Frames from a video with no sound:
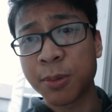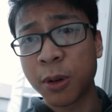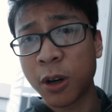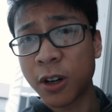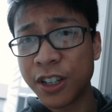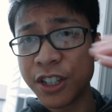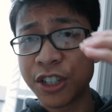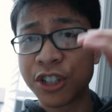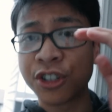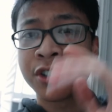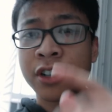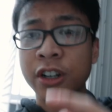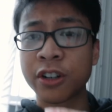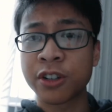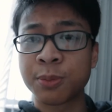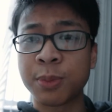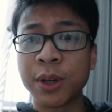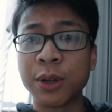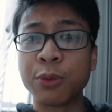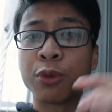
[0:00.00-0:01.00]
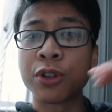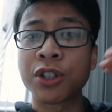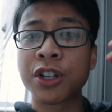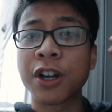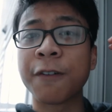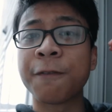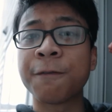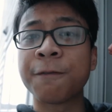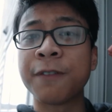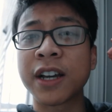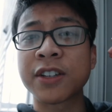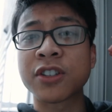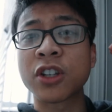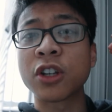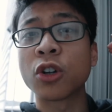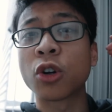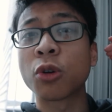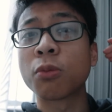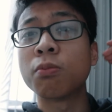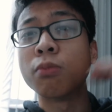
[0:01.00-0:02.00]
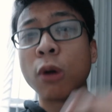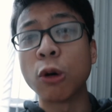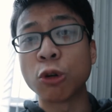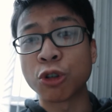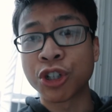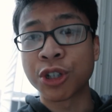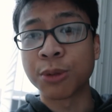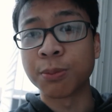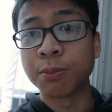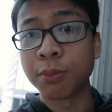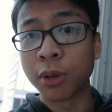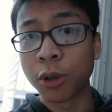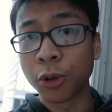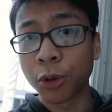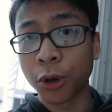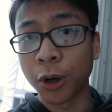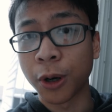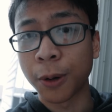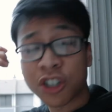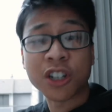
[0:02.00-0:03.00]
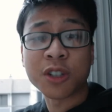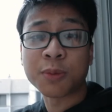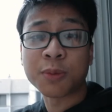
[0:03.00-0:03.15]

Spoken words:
part is shutter speed, which affects your motion blur. Shutter